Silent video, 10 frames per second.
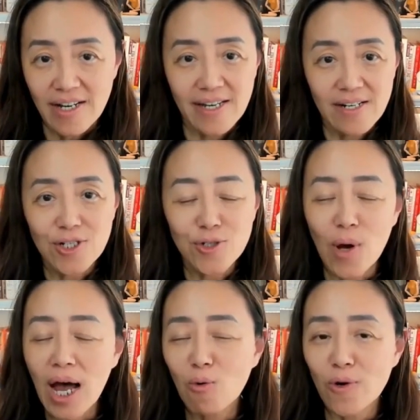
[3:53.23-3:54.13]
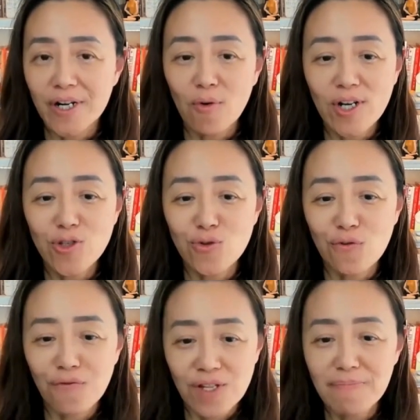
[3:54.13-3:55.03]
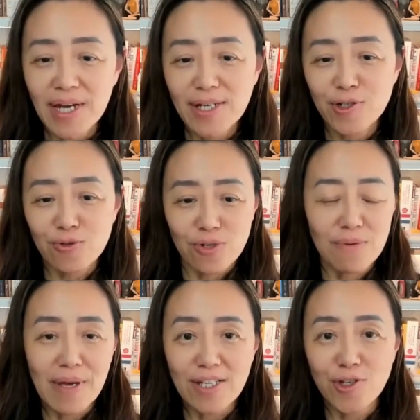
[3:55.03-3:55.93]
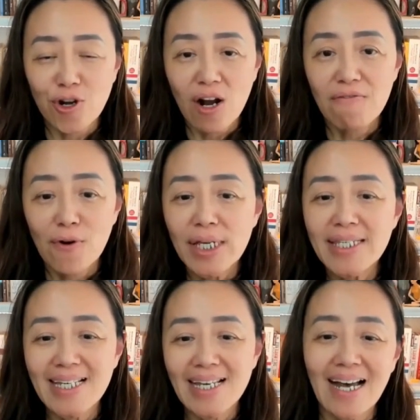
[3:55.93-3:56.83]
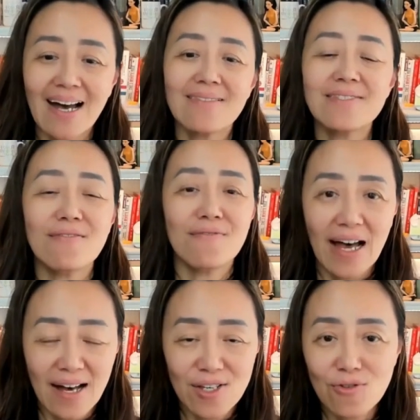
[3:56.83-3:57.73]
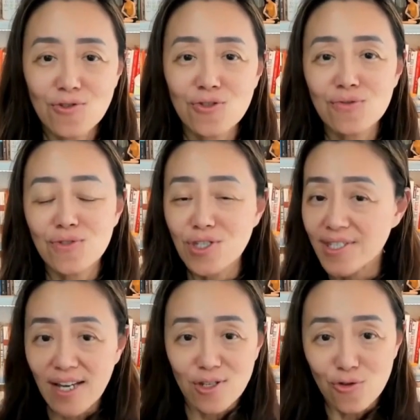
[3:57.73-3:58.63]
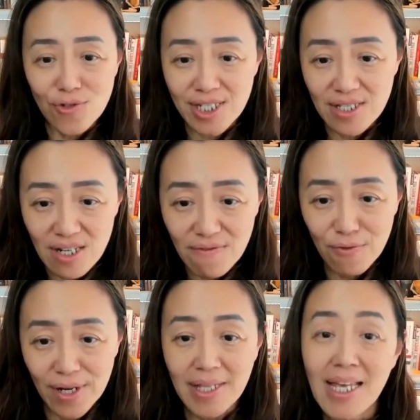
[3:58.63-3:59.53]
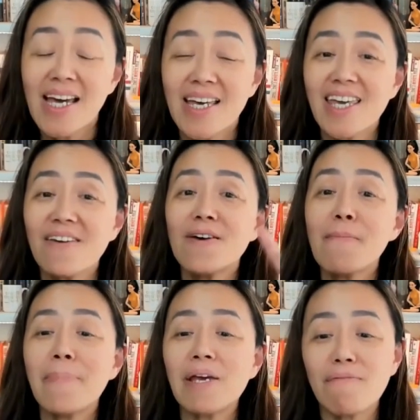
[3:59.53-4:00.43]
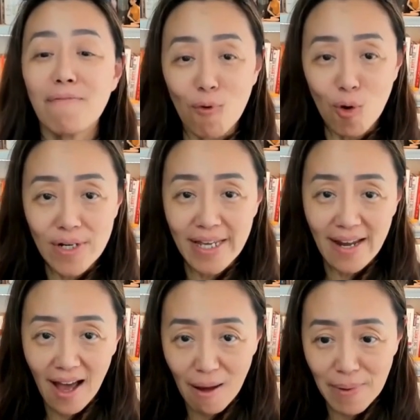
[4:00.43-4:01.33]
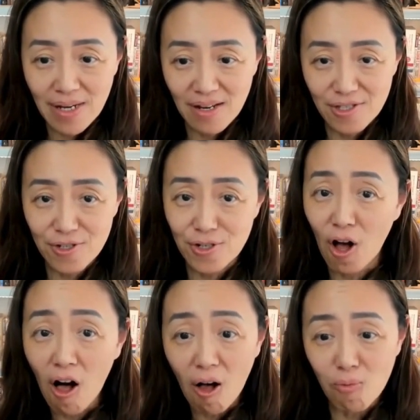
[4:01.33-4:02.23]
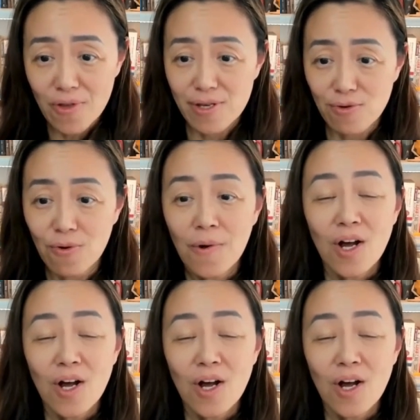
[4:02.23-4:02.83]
Here's how we're going to flip that script and start focusing on the value to that you're delivering even before they hopping on the call with you.